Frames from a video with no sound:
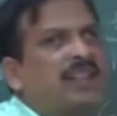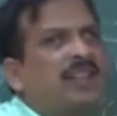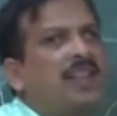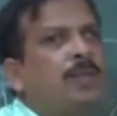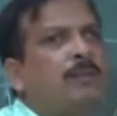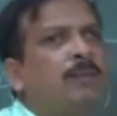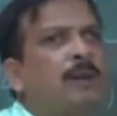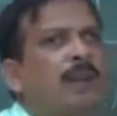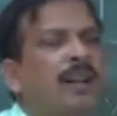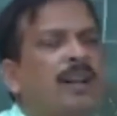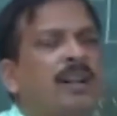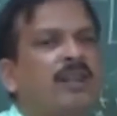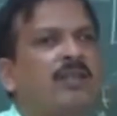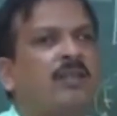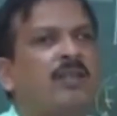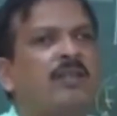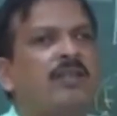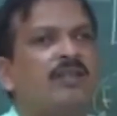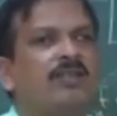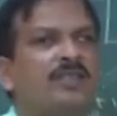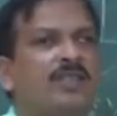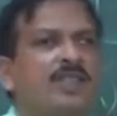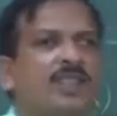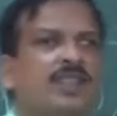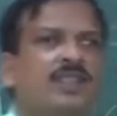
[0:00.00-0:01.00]
different
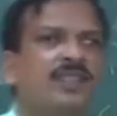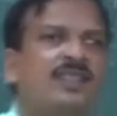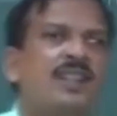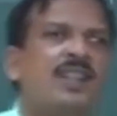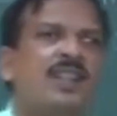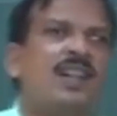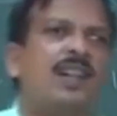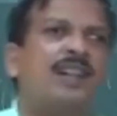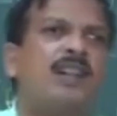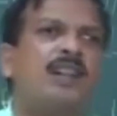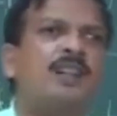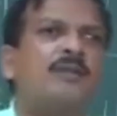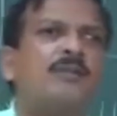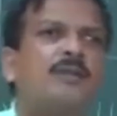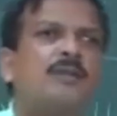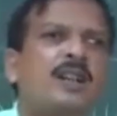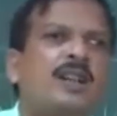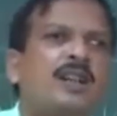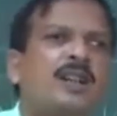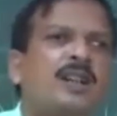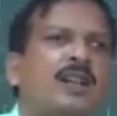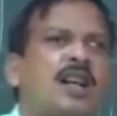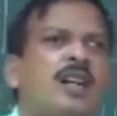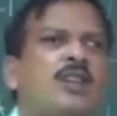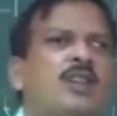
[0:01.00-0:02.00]
constriction and
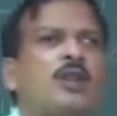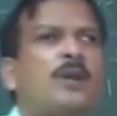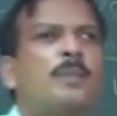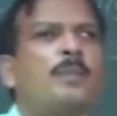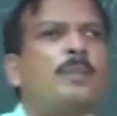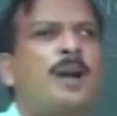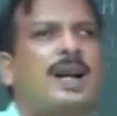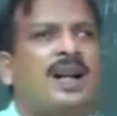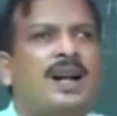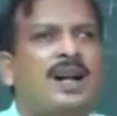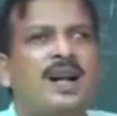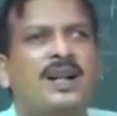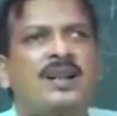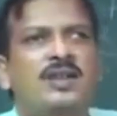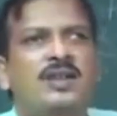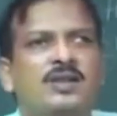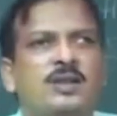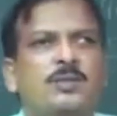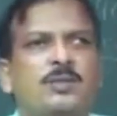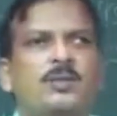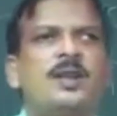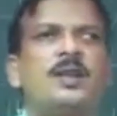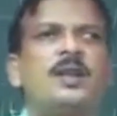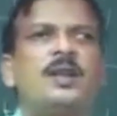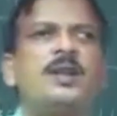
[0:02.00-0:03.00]
different kind of
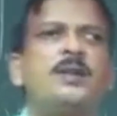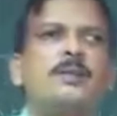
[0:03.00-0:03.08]
mechanism